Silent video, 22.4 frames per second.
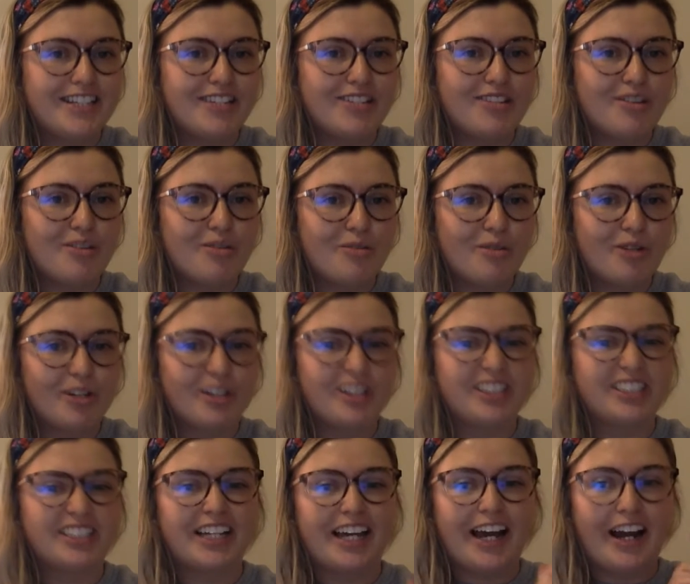to the
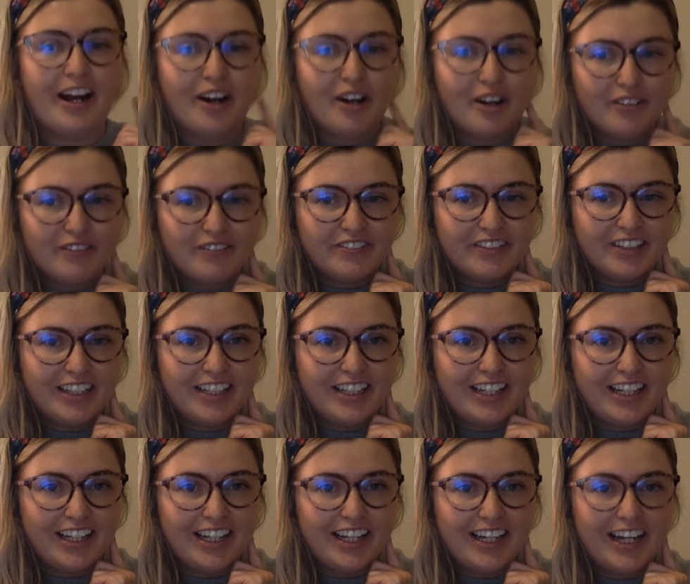words
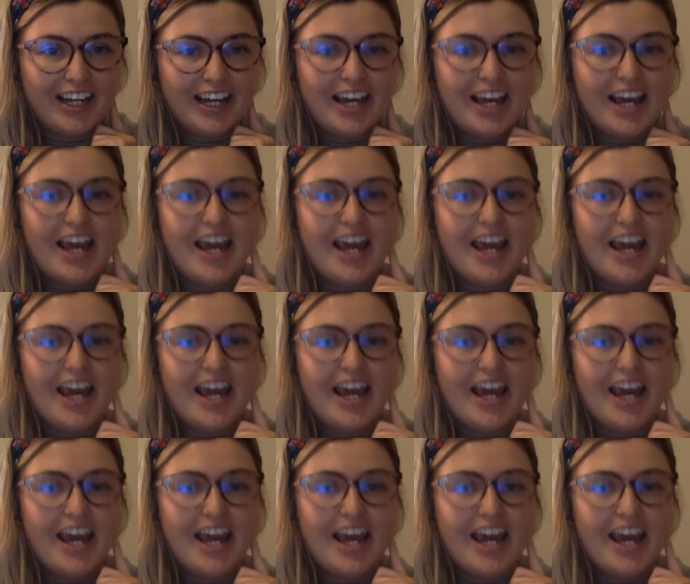carefully